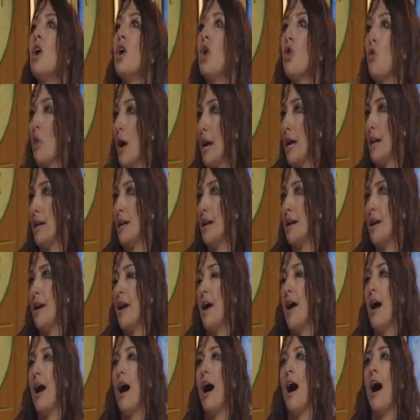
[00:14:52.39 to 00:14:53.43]
great.
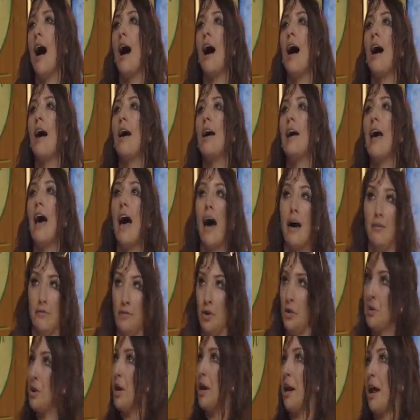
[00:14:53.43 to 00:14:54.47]
I have
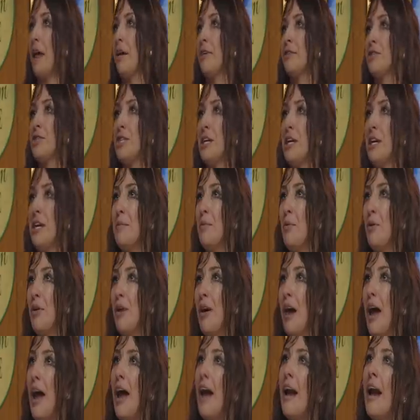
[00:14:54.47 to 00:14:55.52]
no nut allergy anymore,
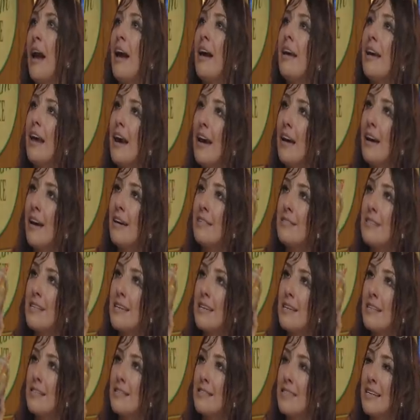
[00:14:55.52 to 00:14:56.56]
and I cannot see
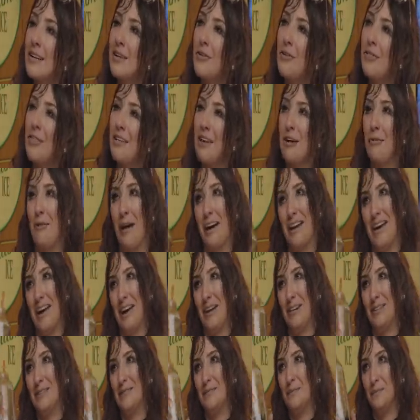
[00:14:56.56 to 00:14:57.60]
a single thing right now.